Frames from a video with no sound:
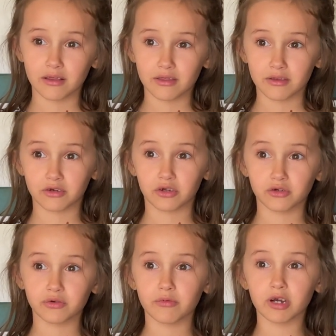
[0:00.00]
The
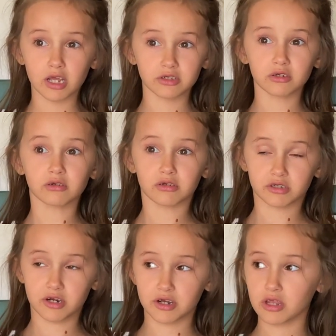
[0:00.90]
children were nestled or
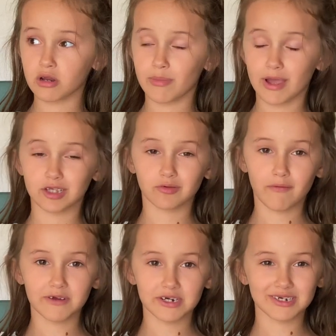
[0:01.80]
snug in their beds, while
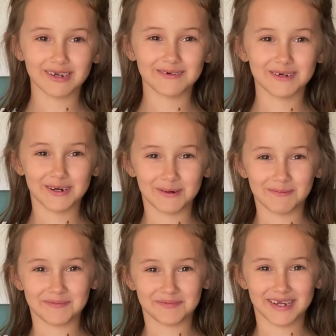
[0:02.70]
visions of sugar
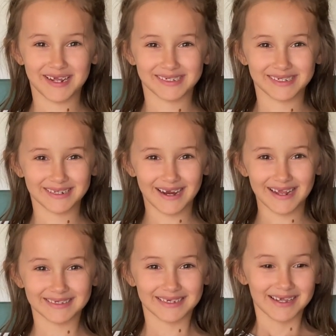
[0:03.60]
plums danced in their heads.